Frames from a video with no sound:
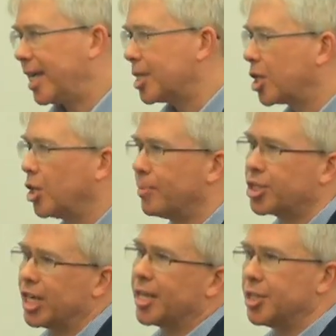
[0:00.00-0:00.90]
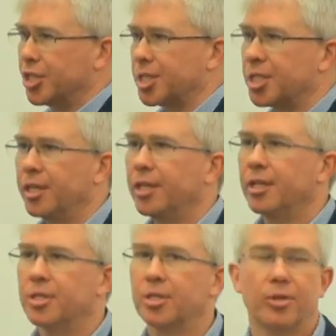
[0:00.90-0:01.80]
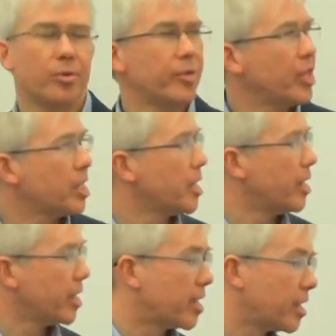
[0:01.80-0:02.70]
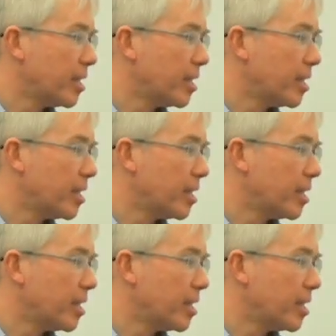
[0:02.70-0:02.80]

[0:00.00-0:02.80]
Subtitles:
against global challenges. So things like